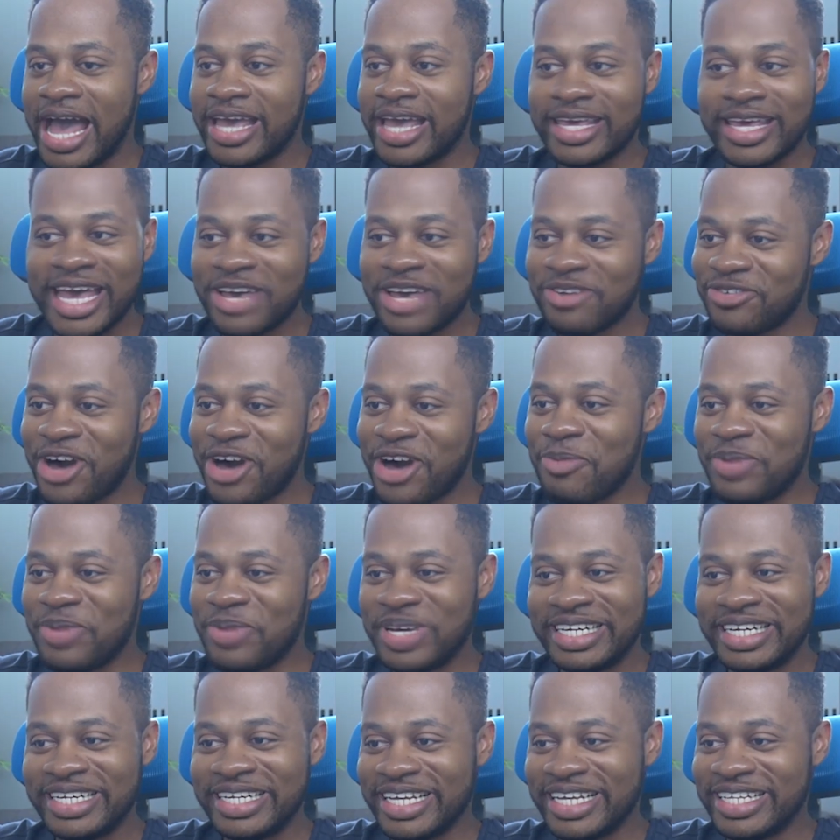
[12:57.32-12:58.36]
gave up
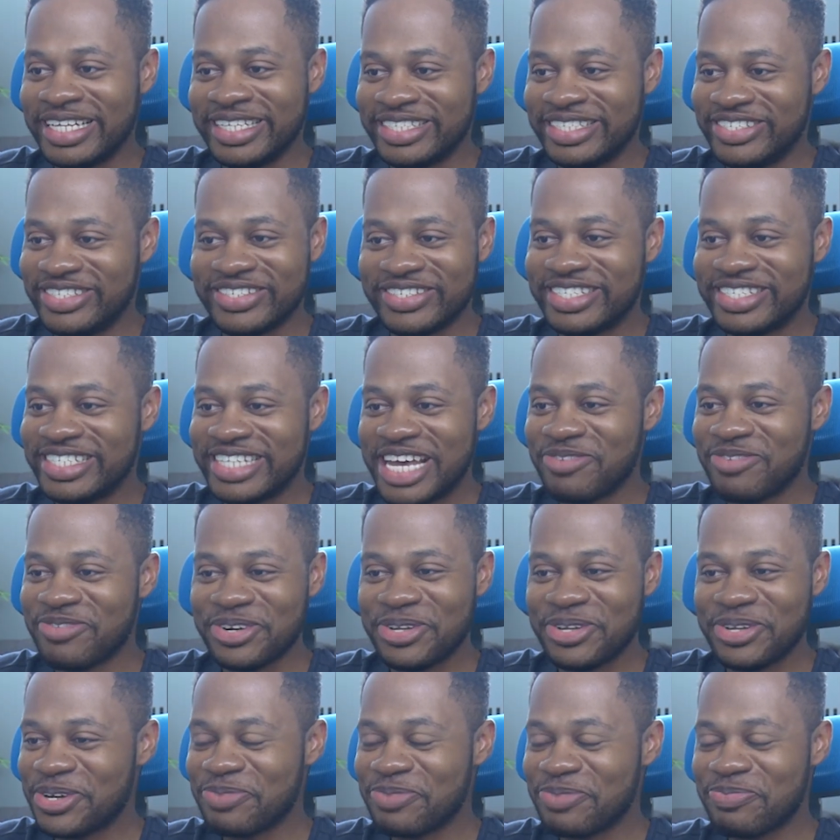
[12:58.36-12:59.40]
and, and just never
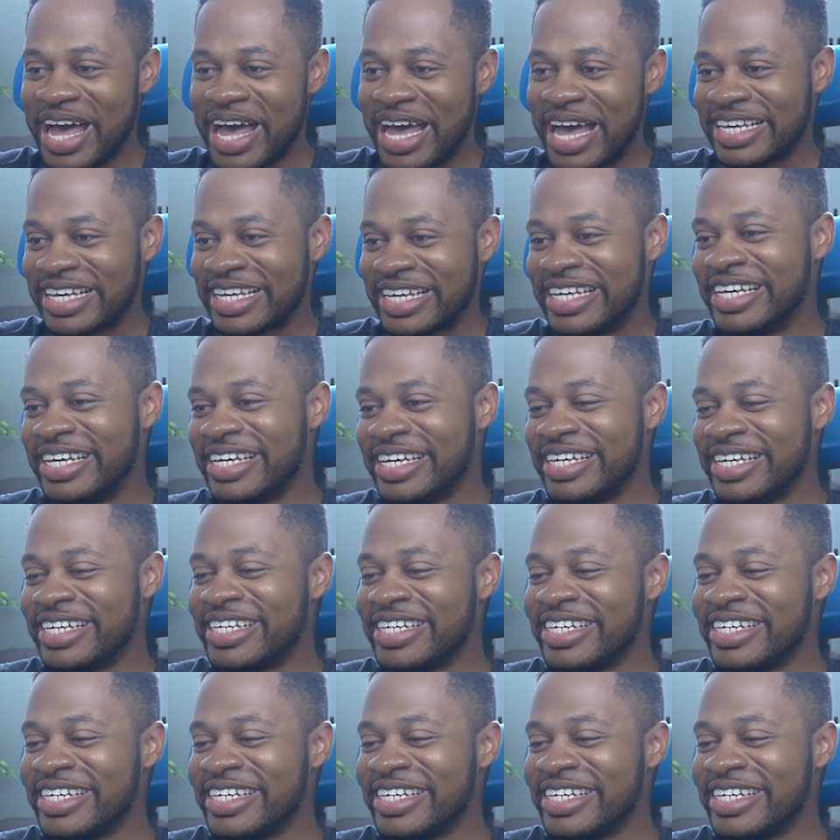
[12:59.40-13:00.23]
looked back. Loaded